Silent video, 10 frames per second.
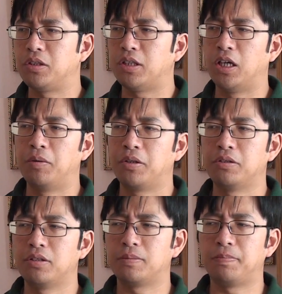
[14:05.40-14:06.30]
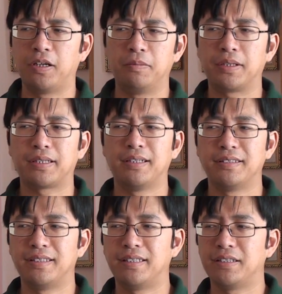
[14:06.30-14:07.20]
you don't want to use this bow
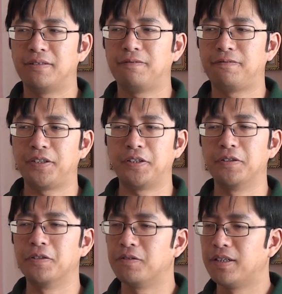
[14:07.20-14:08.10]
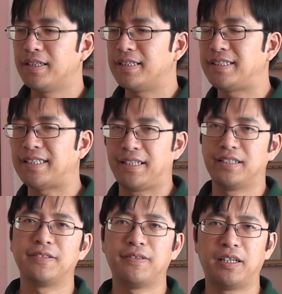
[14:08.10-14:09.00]
because it doesn't feel
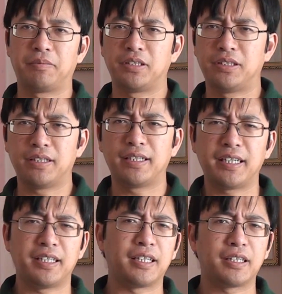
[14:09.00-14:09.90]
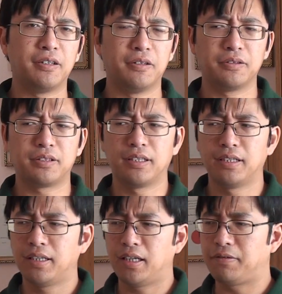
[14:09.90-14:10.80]
satisfying, because you're not hitting goals.
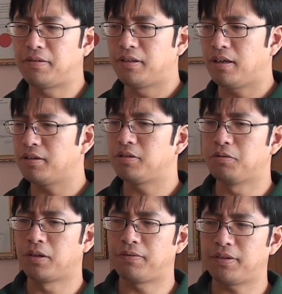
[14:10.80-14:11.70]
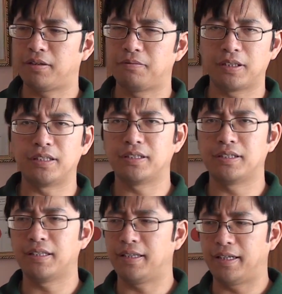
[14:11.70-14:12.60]
If you're not doing it for that
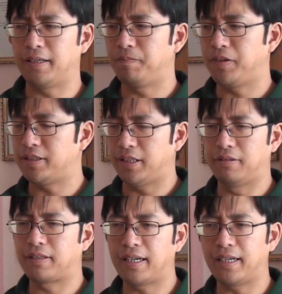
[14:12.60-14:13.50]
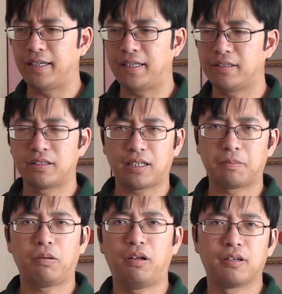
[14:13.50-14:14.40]
reason, then it's okay. You just
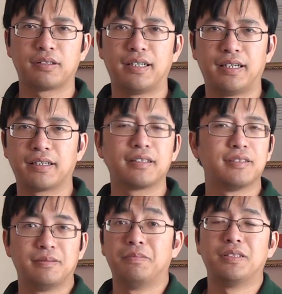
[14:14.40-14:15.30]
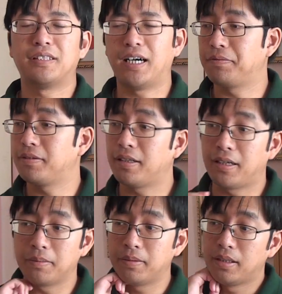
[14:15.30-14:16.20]
like plonk targets and miss half the
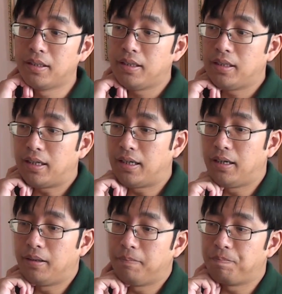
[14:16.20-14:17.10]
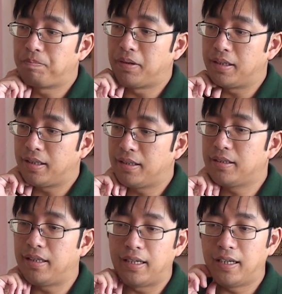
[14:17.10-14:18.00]
time. But
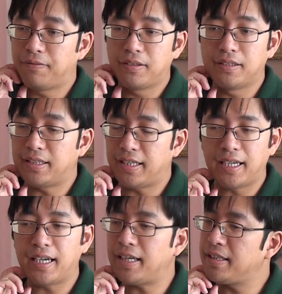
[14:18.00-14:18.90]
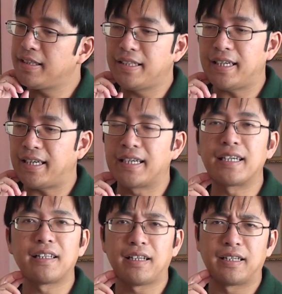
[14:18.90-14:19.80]
yeah, if there's any
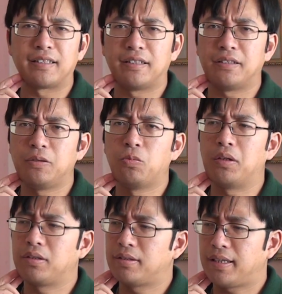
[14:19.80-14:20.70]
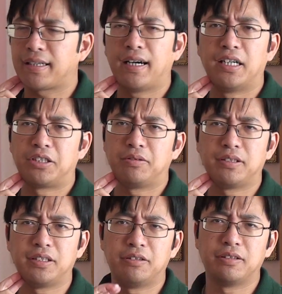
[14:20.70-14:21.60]
inkling that you want to take archery
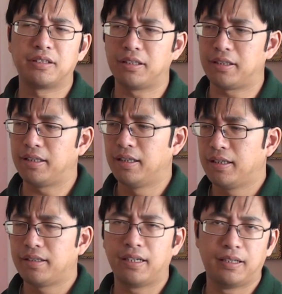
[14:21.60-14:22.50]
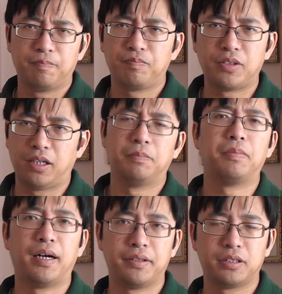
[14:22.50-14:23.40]
seriously, then don't
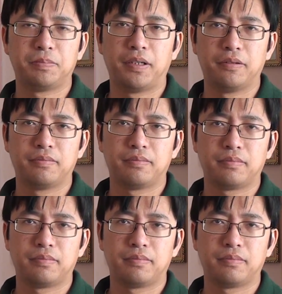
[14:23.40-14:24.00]
buy this bow.